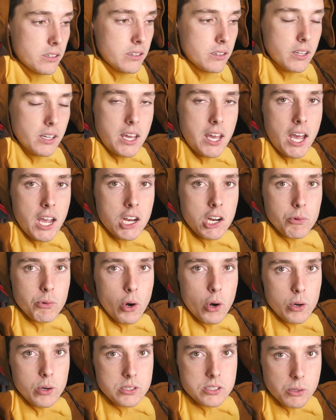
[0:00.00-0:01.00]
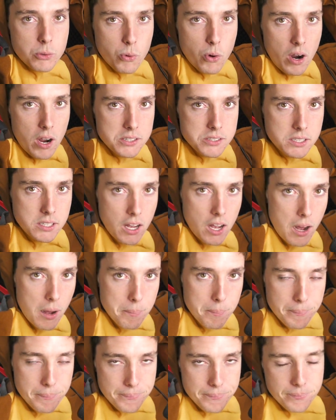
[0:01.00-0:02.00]
the kangaroos are rising
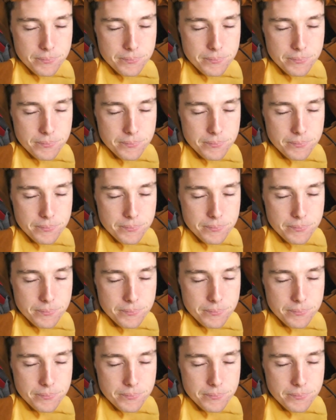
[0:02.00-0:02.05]
up.